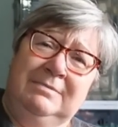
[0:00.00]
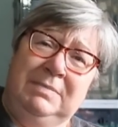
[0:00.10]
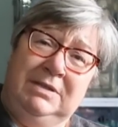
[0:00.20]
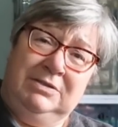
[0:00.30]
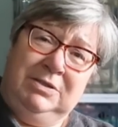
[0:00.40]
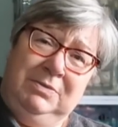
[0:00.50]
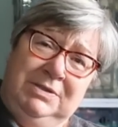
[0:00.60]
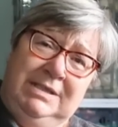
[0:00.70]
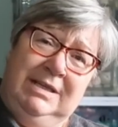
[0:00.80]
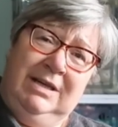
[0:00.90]
because she
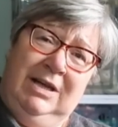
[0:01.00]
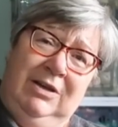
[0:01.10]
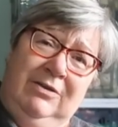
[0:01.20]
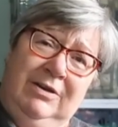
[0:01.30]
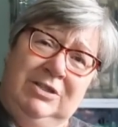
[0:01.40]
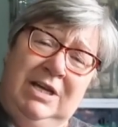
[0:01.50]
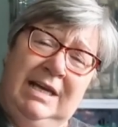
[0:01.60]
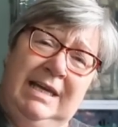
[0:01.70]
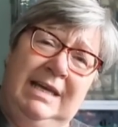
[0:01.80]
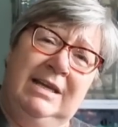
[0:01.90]
wanted a longer
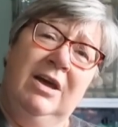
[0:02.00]
jacket.